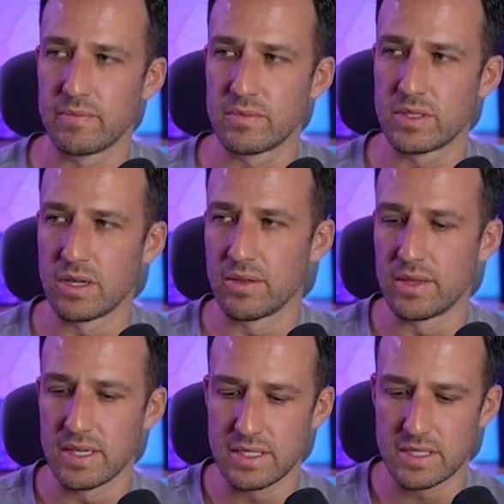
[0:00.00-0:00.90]
So
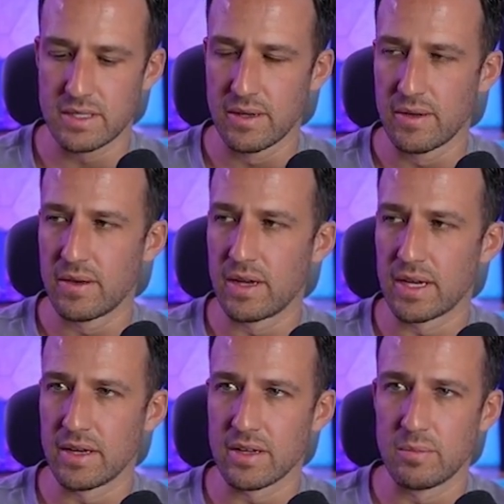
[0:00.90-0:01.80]
this
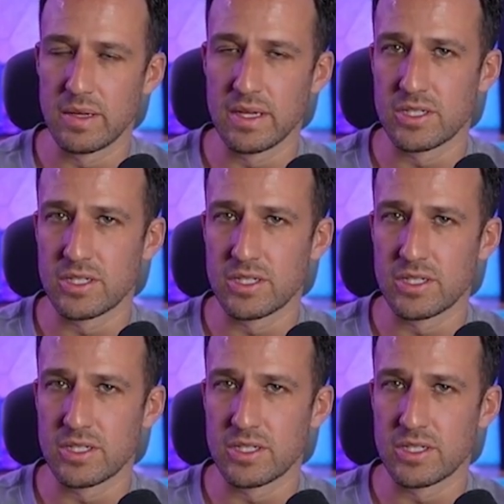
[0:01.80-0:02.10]
Again, could be a